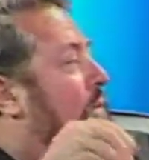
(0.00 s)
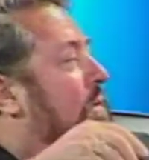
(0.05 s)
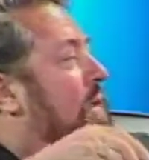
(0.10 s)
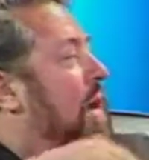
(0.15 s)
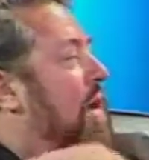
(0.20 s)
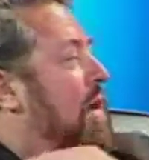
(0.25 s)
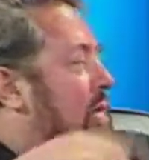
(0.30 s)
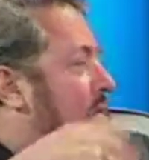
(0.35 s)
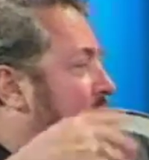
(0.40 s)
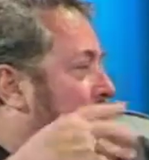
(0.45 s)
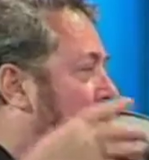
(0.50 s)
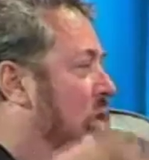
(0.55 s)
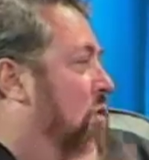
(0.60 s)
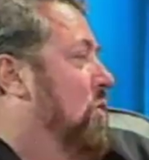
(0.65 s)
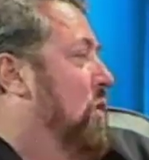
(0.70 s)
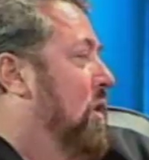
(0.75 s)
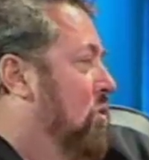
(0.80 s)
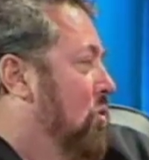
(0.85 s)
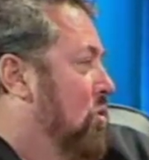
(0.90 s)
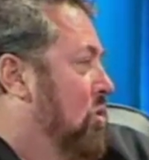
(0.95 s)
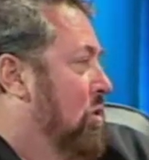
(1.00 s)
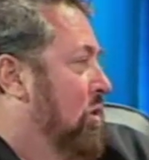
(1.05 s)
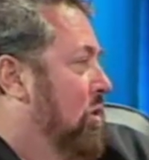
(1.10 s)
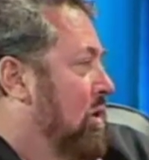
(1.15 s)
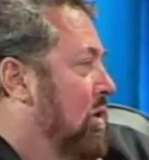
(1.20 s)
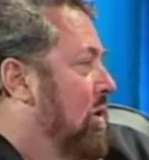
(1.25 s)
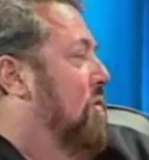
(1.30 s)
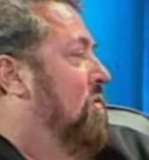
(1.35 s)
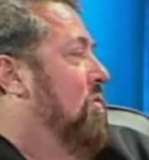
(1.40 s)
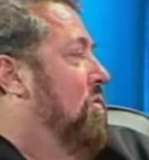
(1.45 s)
and in very quick order you
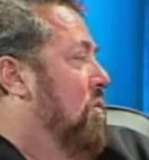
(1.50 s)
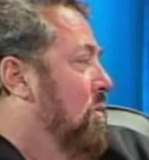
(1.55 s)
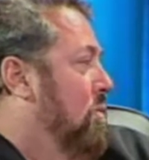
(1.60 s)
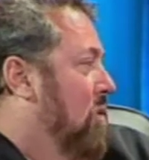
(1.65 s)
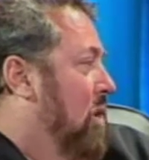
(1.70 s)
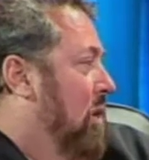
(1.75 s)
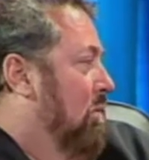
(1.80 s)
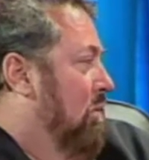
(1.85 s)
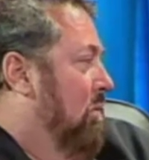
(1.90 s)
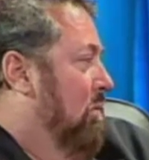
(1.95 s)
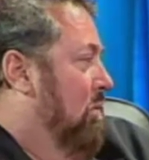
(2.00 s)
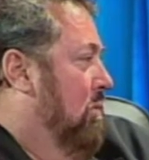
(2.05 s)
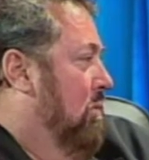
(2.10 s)
can get through a problem.